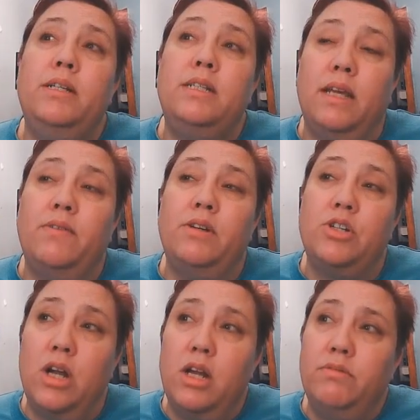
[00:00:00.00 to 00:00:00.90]
to give it a
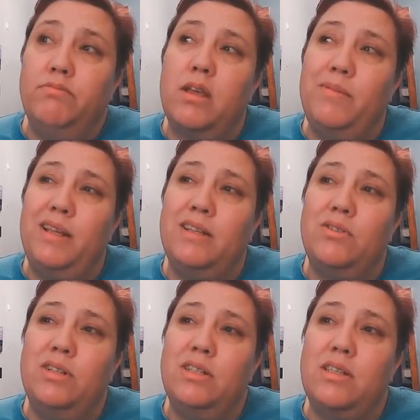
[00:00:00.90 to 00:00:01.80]
shot. I mean, it's
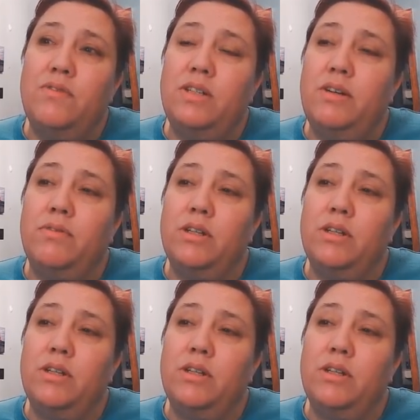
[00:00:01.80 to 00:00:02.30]
only a 7-day free